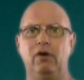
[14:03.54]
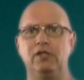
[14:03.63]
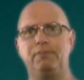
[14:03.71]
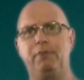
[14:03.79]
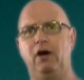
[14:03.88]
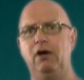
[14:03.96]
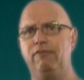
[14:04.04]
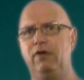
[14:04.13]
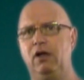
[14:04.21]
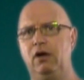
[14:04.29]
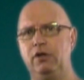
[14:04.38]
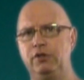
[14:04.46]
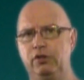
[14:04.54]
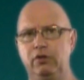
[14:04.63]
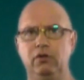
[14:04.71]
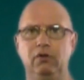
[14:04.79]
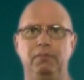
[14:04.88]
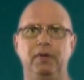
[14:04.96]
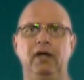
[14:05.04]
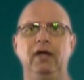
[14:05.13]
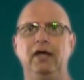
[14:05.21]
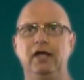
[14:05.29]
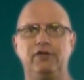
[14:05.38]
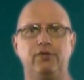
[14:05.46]
or it's part of a large group.
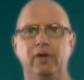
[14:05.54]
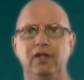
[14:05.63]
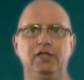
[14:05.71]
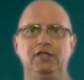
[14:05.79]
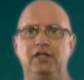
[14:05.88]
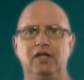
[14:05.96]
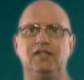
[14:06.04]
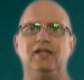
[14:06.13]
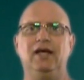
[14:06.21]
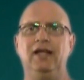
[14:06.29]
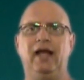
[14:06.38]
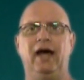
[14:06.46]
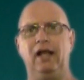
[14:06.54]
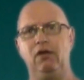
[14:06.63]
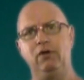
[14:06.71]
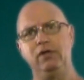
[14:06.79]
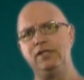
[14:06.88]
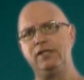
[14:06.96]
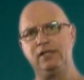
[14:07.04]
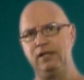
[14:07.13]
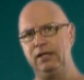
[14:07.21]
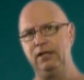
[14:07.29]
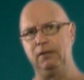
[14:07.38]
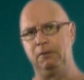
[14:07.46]
It's really just an alloy
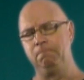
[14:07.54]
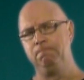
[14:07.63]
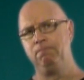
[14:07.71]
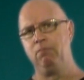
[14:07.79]
steel.